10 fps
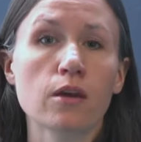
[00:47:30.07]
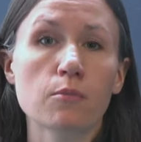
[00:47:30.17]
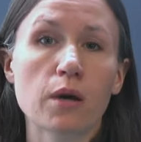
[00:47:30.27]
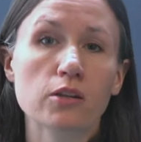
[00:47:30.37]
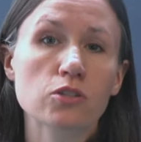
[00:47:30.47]

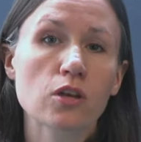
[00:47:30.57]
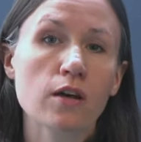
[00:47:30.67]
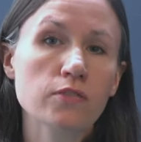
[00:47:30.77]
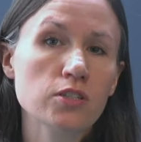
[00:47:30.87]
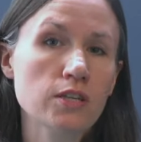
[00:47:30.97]

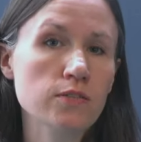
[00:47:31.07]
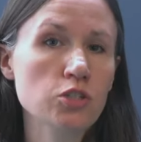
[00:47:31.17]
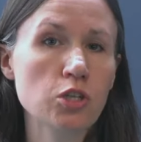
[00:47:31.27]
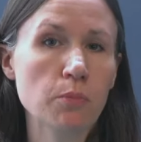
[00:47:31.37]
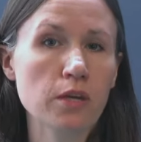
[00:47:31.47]
Microsoft is even
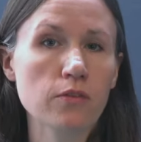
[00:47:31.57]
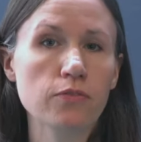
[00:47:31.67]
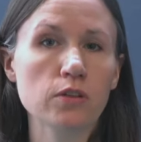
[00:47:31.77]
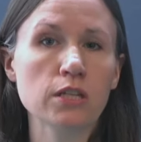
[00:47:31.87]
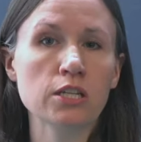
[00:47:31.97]
shipping a
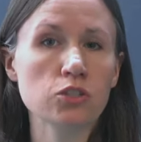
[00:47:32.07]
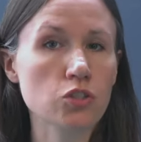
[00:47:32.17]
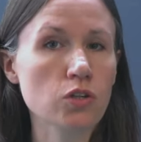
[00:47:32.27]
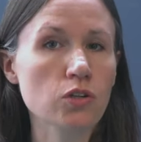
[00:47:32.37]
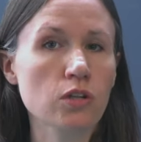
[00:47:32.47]
full Linux
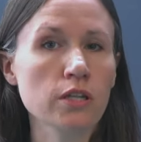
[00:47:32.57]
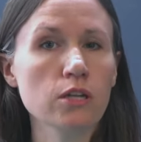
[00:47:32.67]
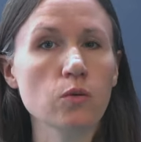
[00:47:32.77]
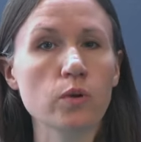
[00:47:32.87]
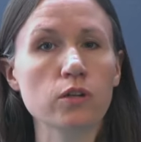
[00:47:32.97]
kernel
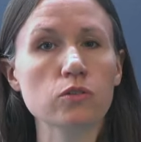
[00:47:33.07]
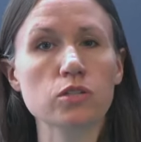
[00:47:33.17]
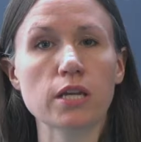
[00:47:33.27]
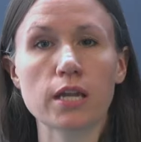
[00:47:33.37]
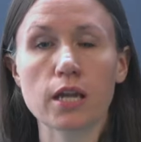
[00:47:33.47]
in a
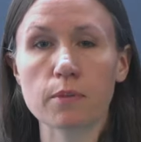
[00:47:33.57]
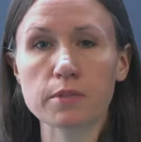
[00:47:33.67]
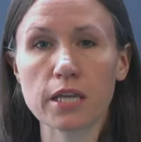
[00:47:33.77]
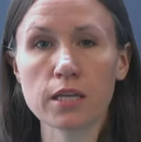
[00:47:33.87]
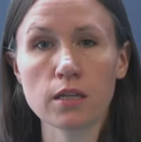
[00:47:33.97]
Windows ten
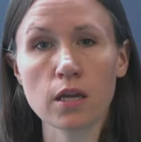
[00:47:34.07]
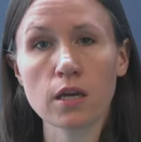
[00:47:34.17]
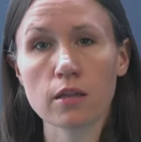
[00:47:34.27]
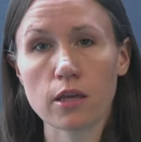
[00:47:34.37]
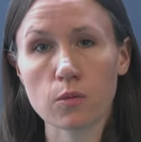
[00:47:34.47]
update
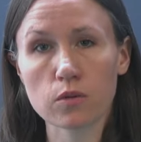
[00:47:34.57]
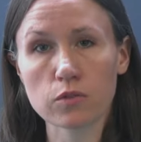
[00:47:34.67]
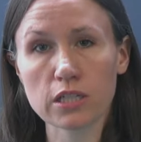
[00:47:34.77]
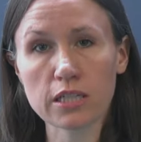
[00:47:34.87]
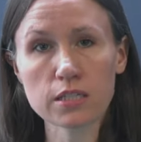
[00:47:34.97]
that will
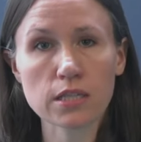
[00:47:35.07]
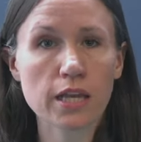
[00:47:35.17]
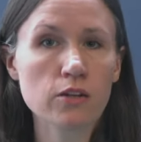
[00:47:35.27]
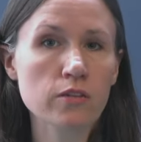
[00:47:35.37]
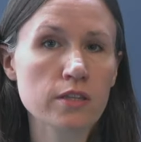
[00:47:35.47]
release
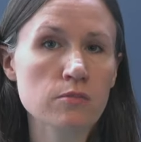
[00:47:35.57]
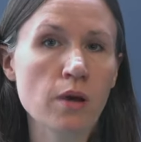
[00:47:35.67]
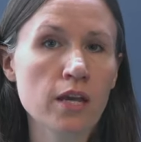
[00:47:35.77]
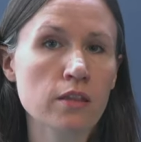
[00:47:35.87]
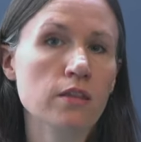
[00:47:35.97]
later this
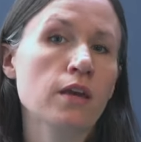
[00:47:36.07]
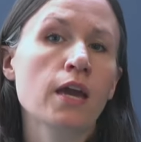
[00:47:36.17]
month,